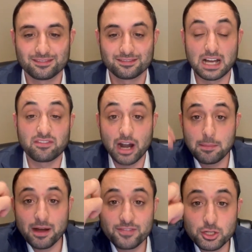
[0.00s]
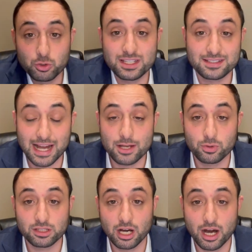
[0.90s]
Avraham Avinu, he's tight
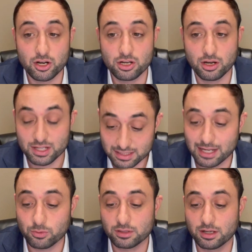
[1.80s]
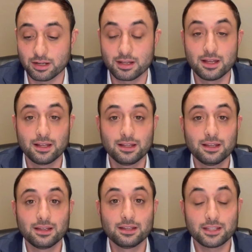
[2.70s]
with God or no? He's tight with God.
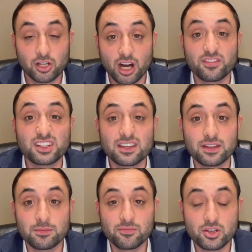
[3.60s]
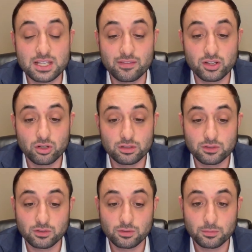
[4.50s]
Did God forgive him for his averot?
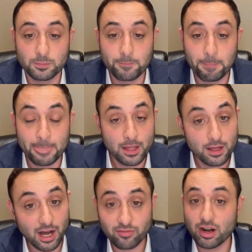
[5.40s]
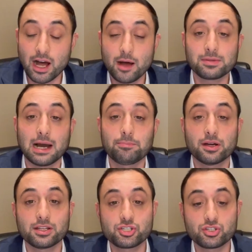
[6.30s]
Avraham got
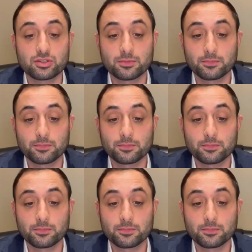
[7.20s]
punished.